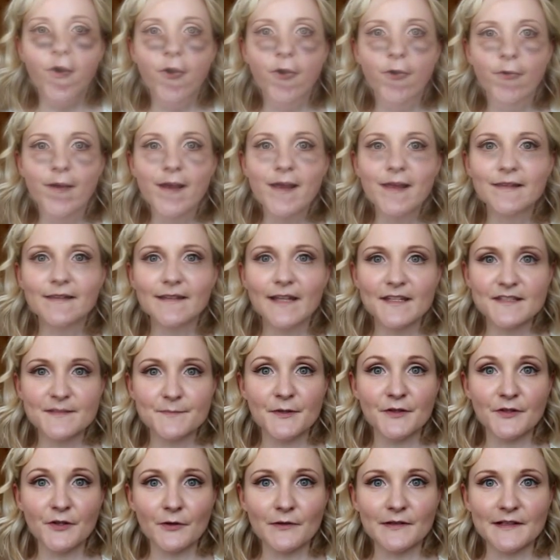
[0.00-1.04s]
Alright, and last
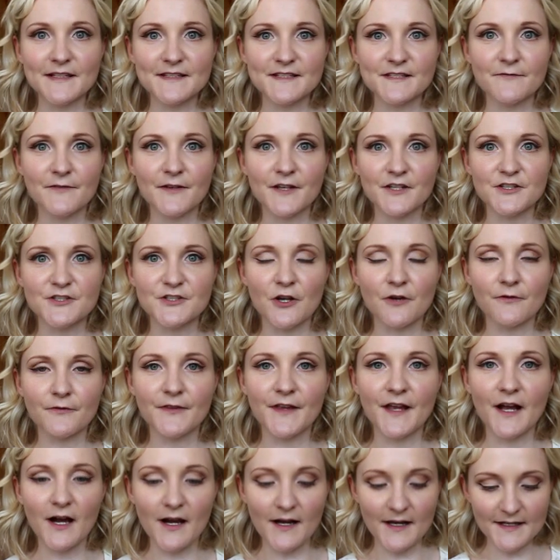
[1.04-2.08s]
but not least, to finish off
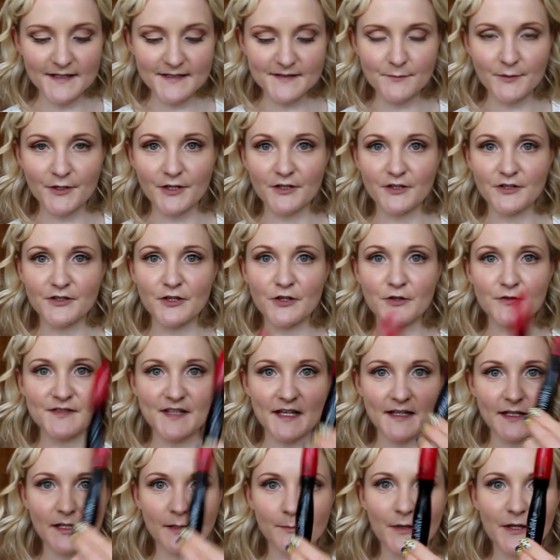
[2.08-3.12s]
the eyes, we're going to use
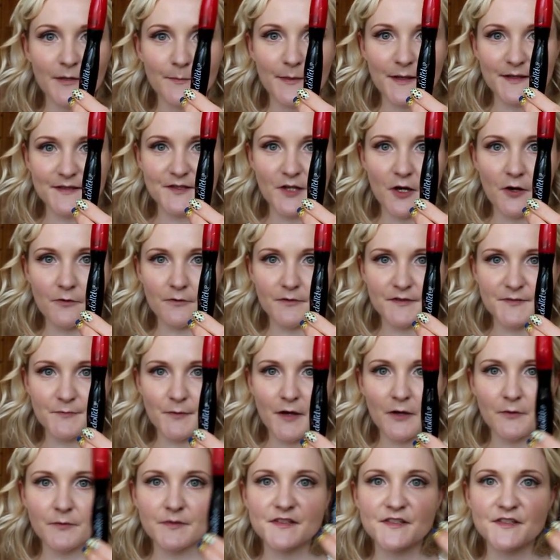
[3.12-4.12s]
a little bit of mascara as well.